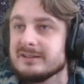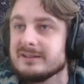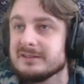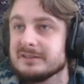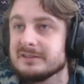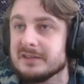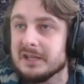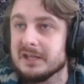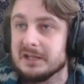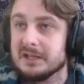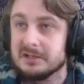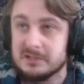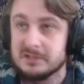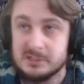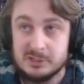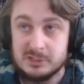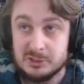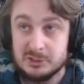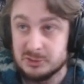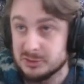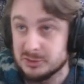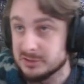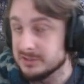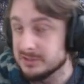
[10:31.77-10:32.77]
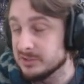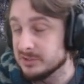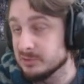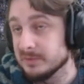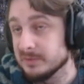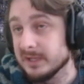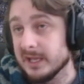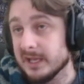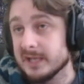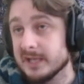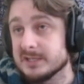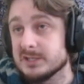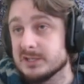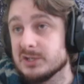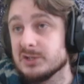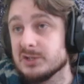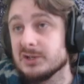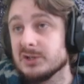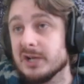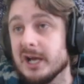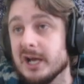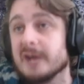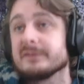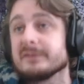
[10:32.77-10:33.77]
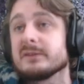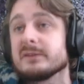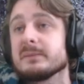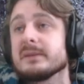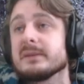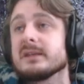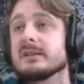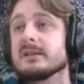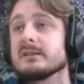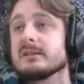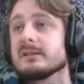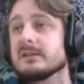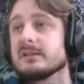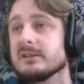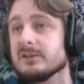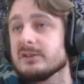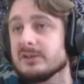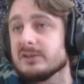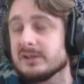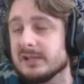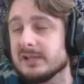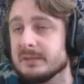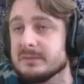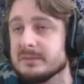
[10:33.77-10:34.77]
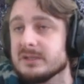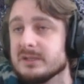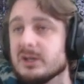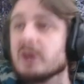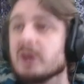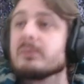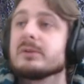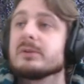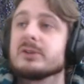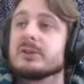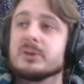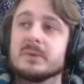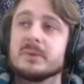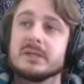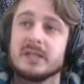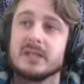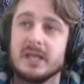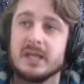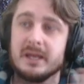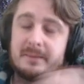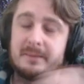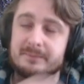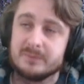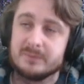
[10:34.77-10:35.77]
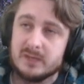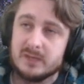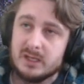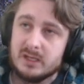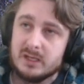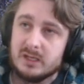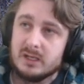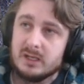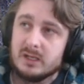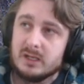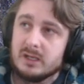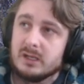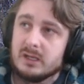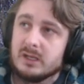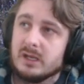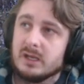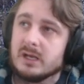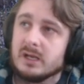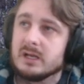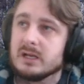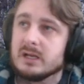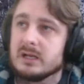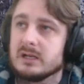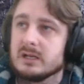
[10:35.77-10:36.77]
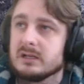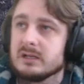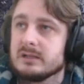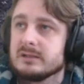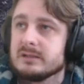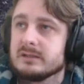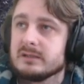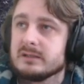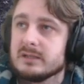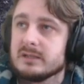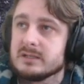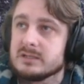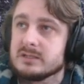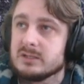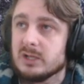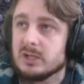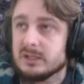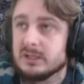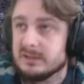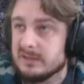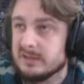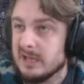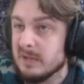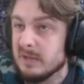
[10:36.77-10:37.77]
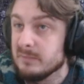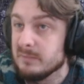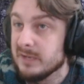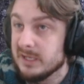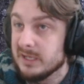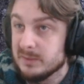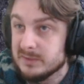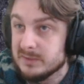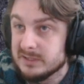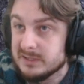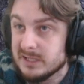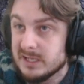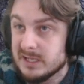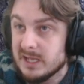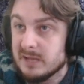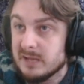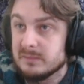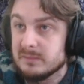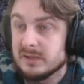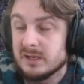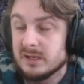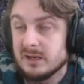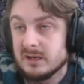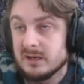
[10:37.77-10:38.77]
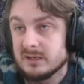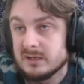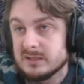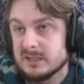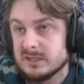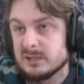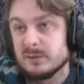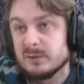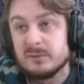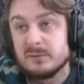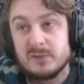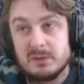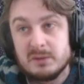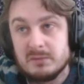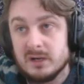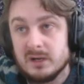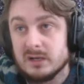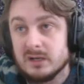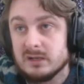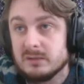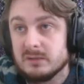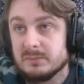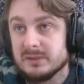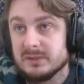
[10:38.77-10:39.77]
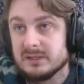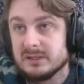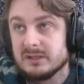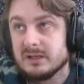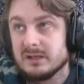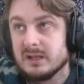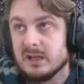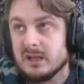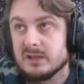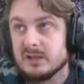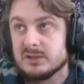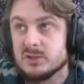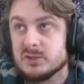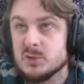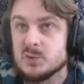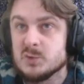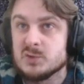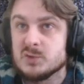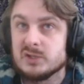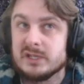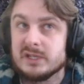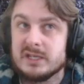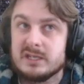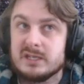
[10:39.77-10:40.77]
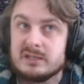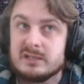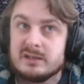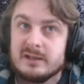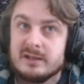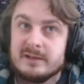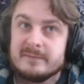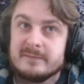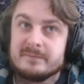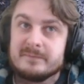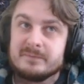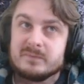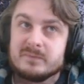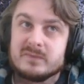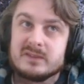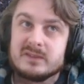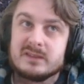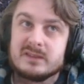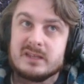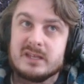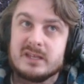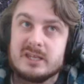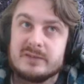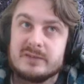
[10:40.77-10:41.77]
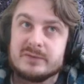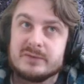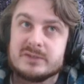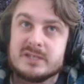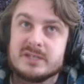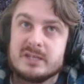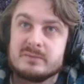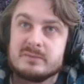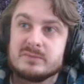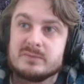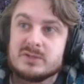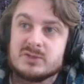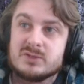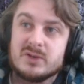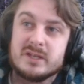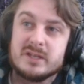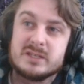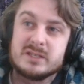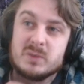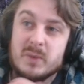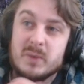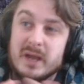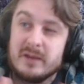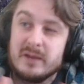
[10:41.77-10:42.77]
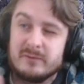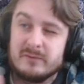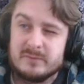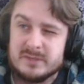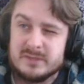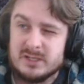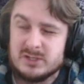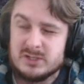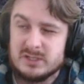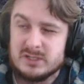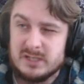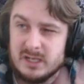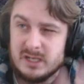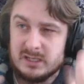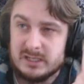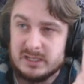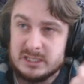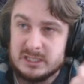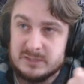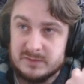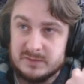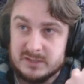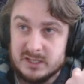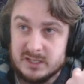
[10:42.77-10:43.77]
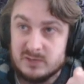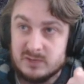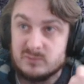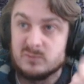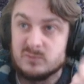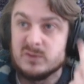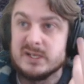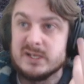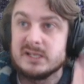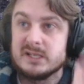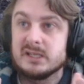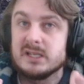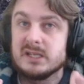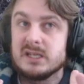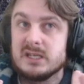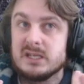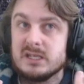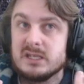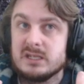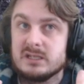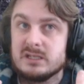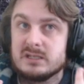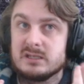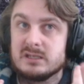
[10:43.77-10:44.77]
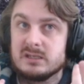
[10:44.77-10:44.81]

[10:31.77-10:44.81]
that you should still be executed after being, claiming the goblin, you win the game. There's not that many win the game characters like the fearmonger, but usually the evil team strays away from such a thing unless if it's like really